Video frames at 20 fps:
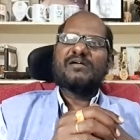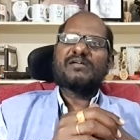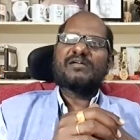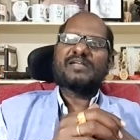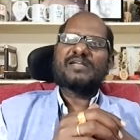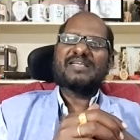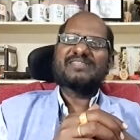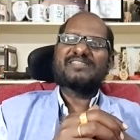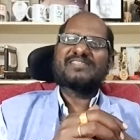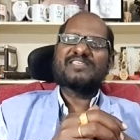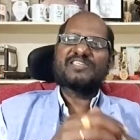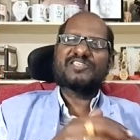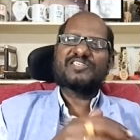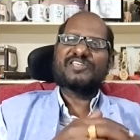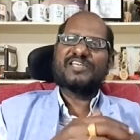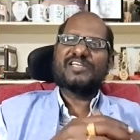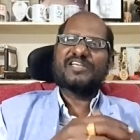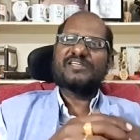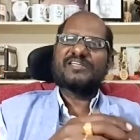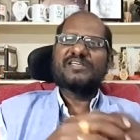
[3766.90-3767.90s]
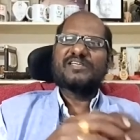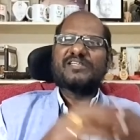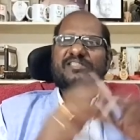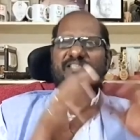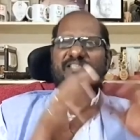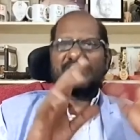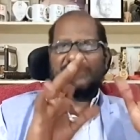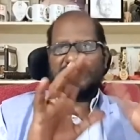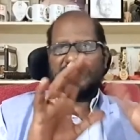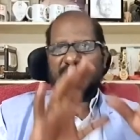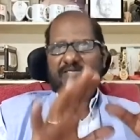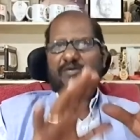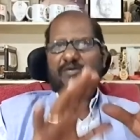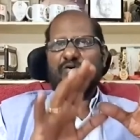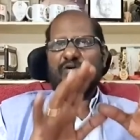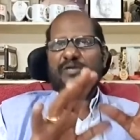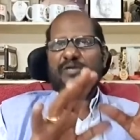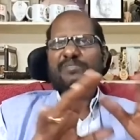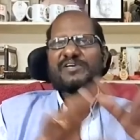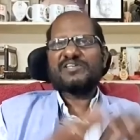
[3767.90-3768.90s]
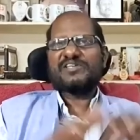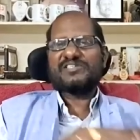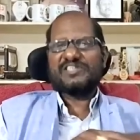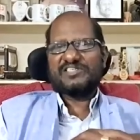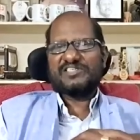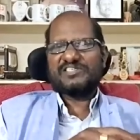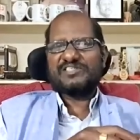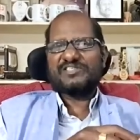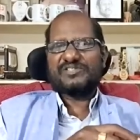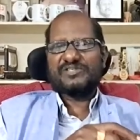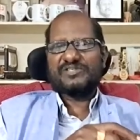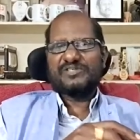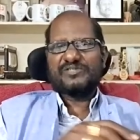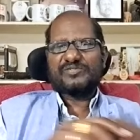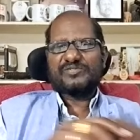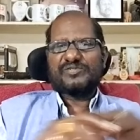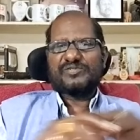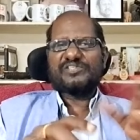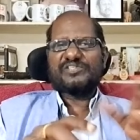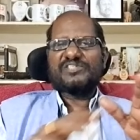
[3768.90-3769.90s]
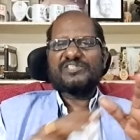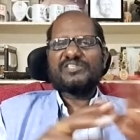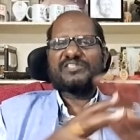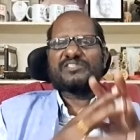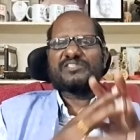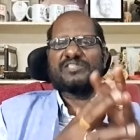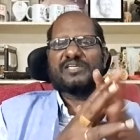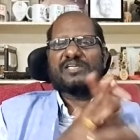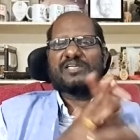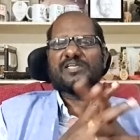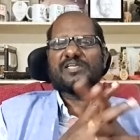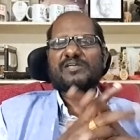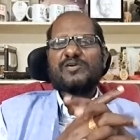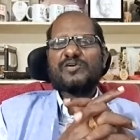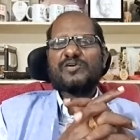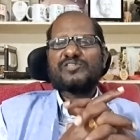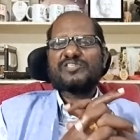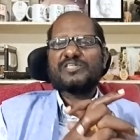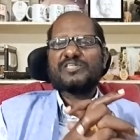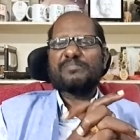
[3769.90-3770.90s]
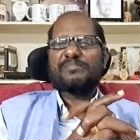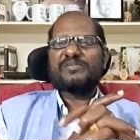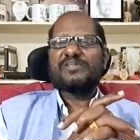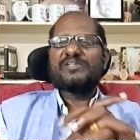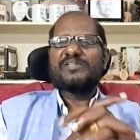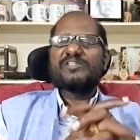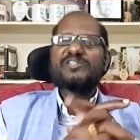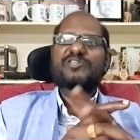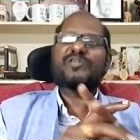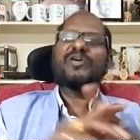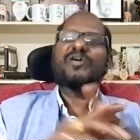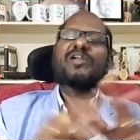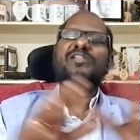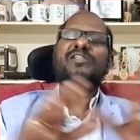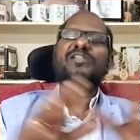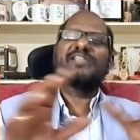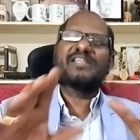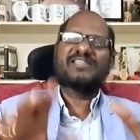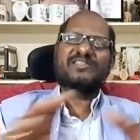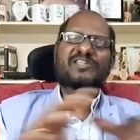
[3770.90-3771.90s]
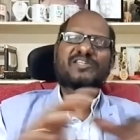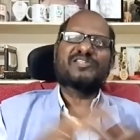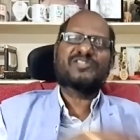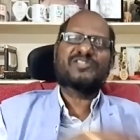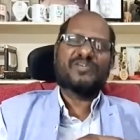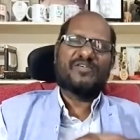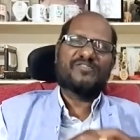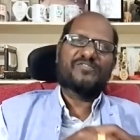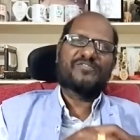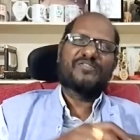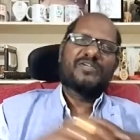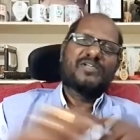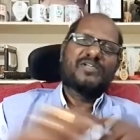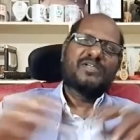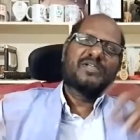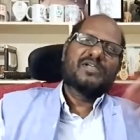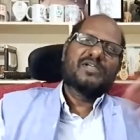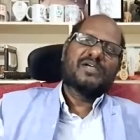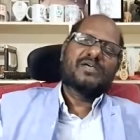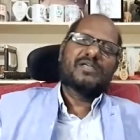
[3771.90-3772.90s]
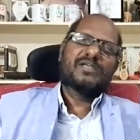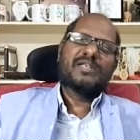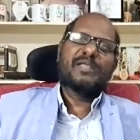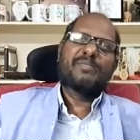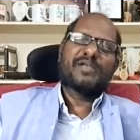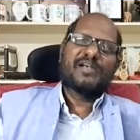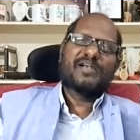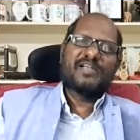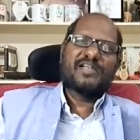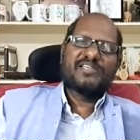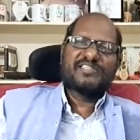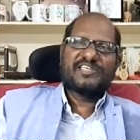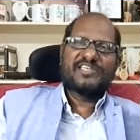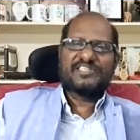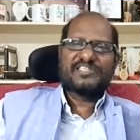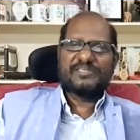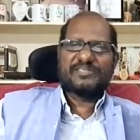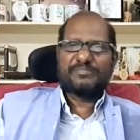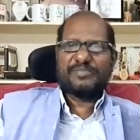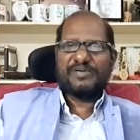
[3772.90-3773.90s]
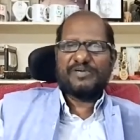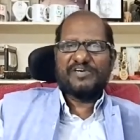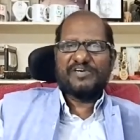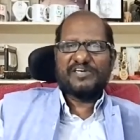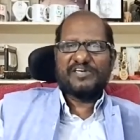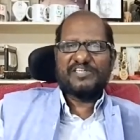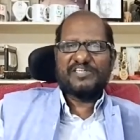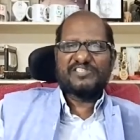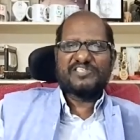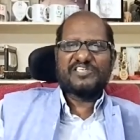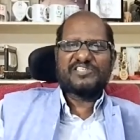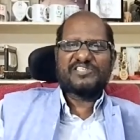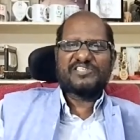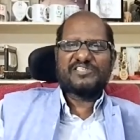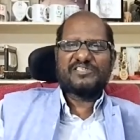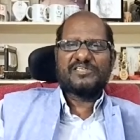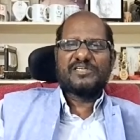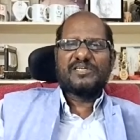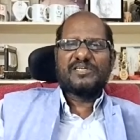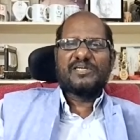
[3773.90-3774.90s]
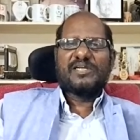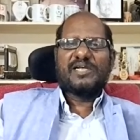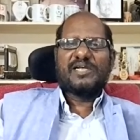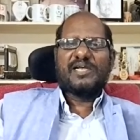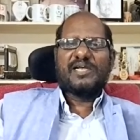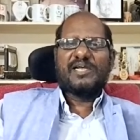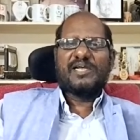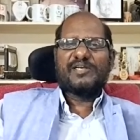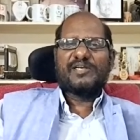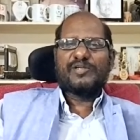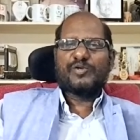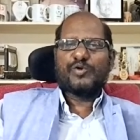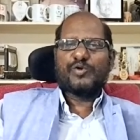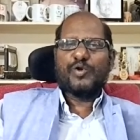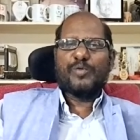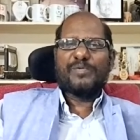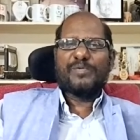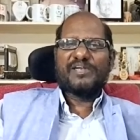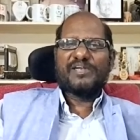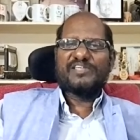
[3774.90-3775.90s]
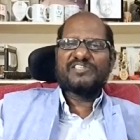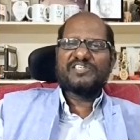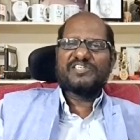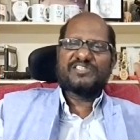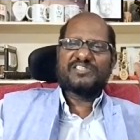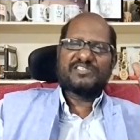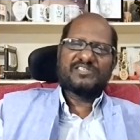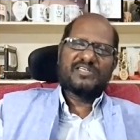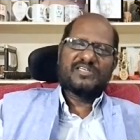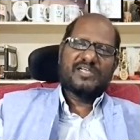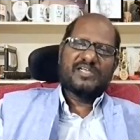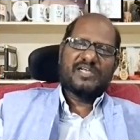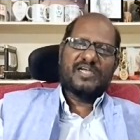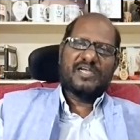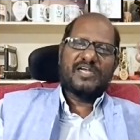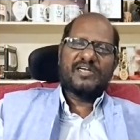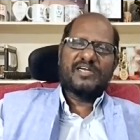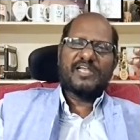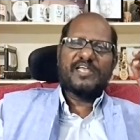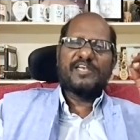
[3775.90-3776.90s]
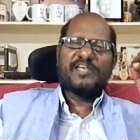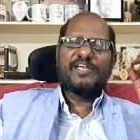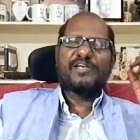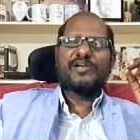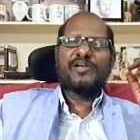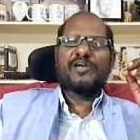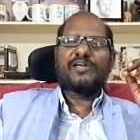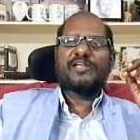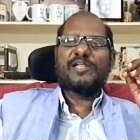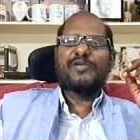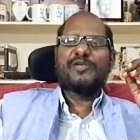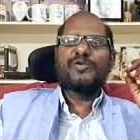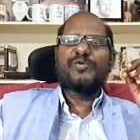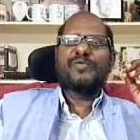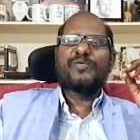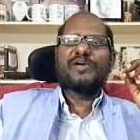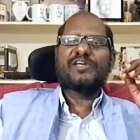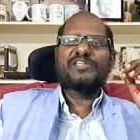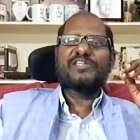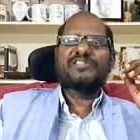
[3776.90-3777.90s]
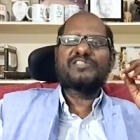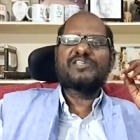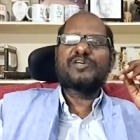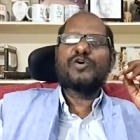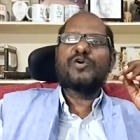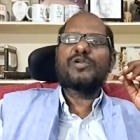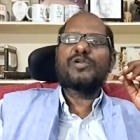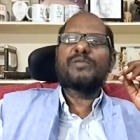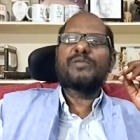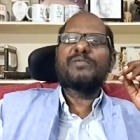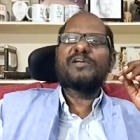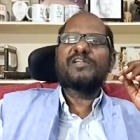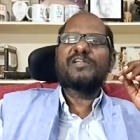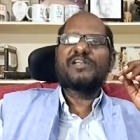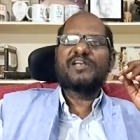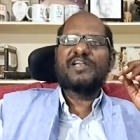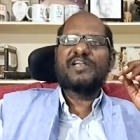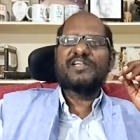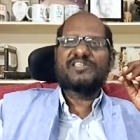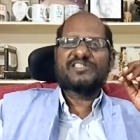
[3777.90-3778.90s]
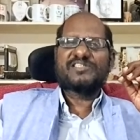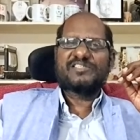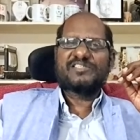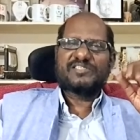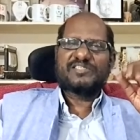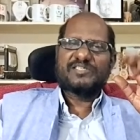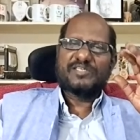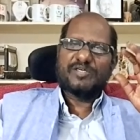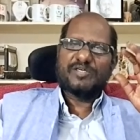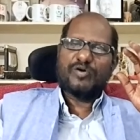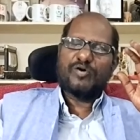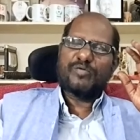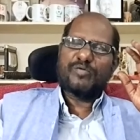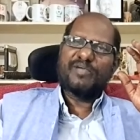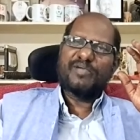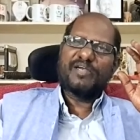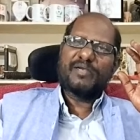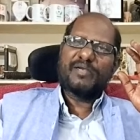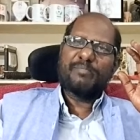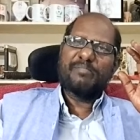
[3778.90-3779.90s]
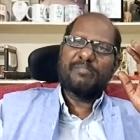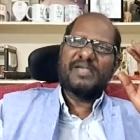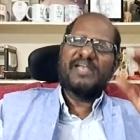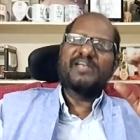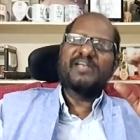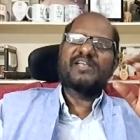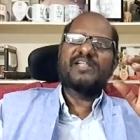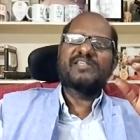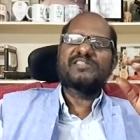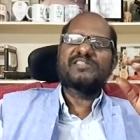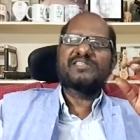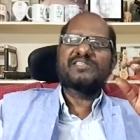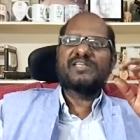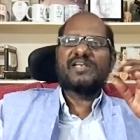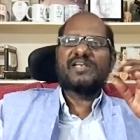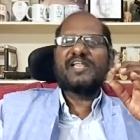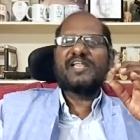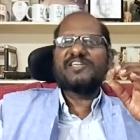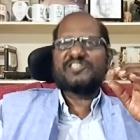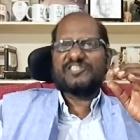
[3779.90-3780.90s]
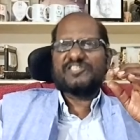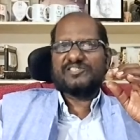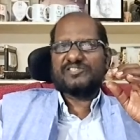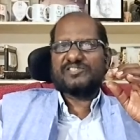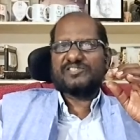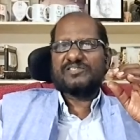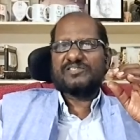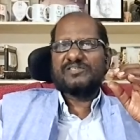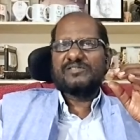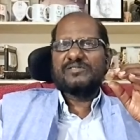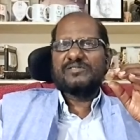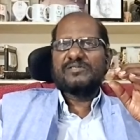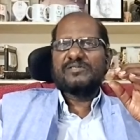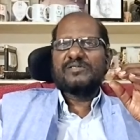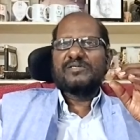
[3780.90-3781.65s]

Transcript: or concessionaire that the government suggests. So this is the concept. These are all the results of liberalization, privatization, and globalization. And I need not tell you what is the government relations. Government maintains relations